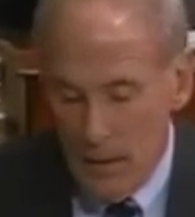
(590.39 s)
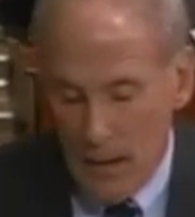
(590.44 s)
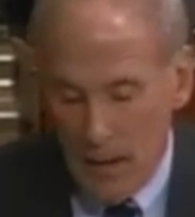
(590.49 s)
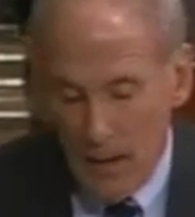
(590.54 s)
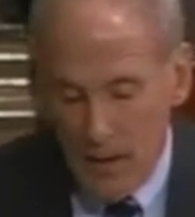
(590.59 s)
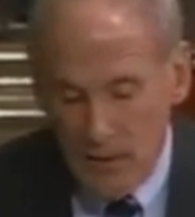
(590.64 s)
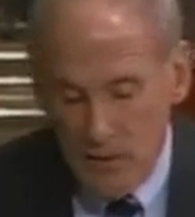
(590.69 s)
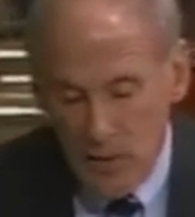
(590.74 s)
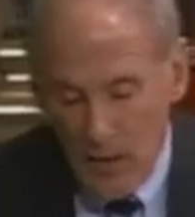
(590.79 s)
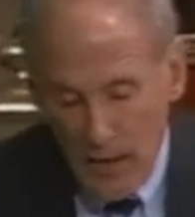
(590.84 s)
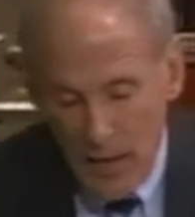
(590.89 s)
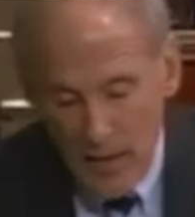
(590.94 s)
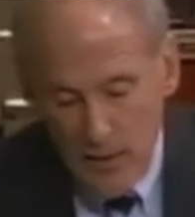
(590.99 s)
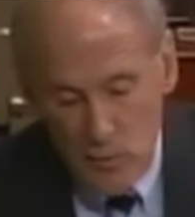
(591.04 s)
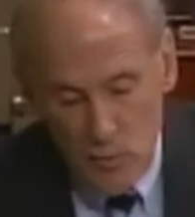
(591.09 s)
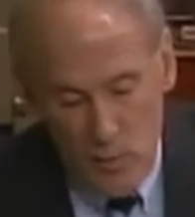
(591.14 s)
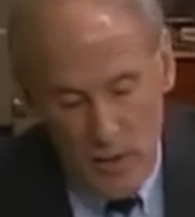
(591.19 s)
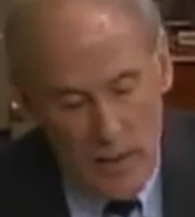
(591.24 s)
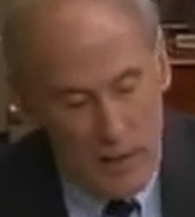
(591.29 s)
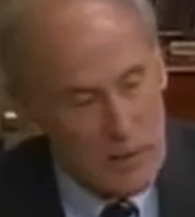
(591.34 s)

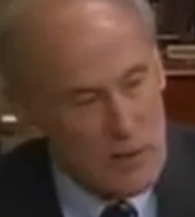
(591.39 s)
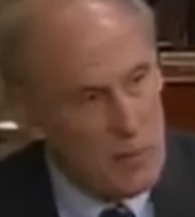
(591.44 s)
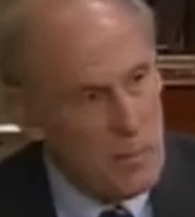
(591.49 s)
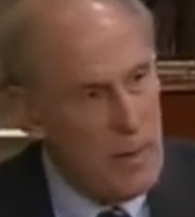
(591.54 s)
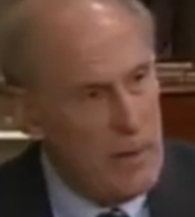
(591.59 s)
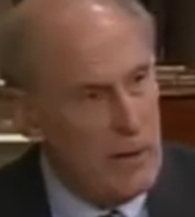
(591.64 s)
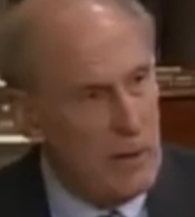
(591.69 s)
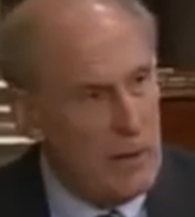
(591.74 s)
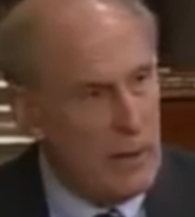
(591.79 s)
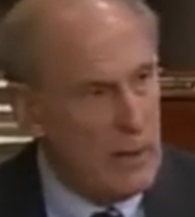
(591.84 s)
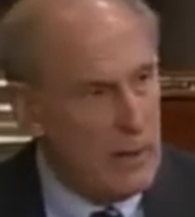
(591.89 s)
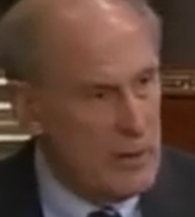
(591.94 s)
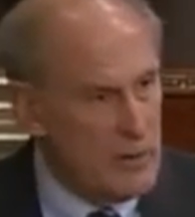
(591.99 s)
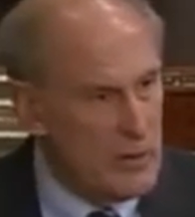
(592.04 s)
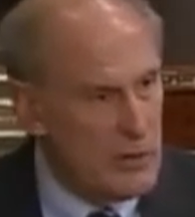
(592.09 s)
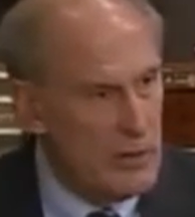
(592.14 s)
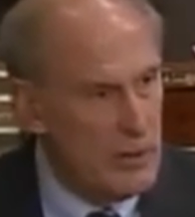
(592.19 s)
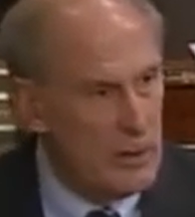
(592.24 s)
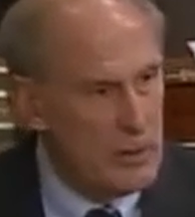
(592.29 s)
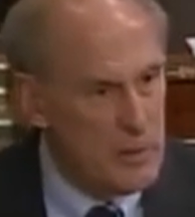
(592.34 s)
As we
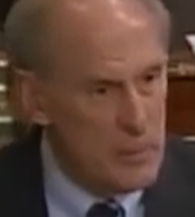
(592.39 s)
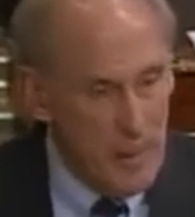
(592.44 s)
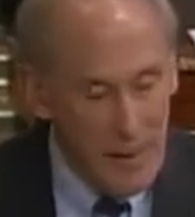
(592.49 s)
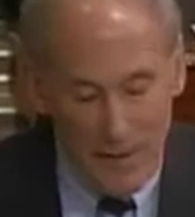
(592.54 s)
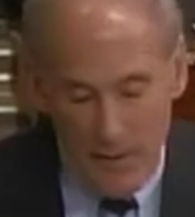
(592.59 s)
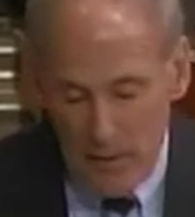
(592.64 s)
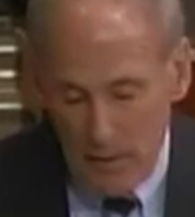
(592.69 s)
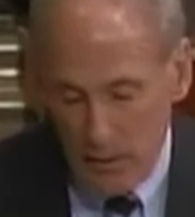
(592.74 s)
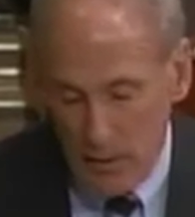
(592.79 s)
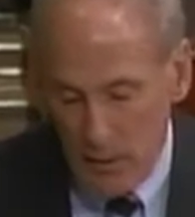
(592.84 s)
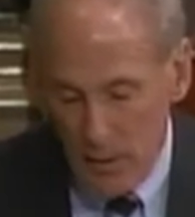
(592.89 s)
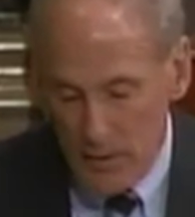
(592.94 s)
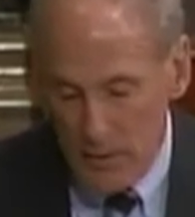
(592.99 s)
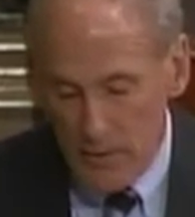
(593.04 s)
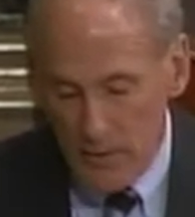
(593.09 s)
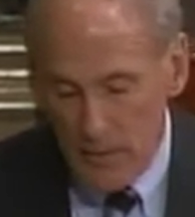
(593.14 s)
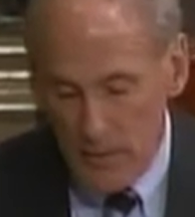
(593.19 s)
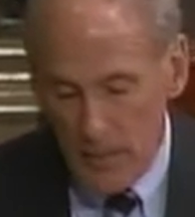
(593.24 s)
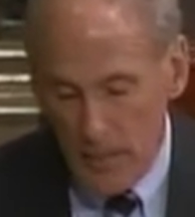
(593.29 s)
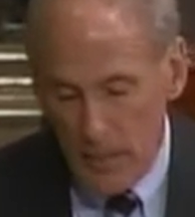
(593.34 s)
consider spending
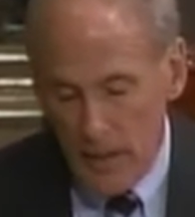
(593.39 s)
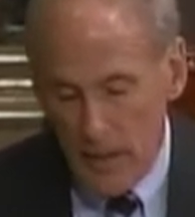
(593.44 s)
cuts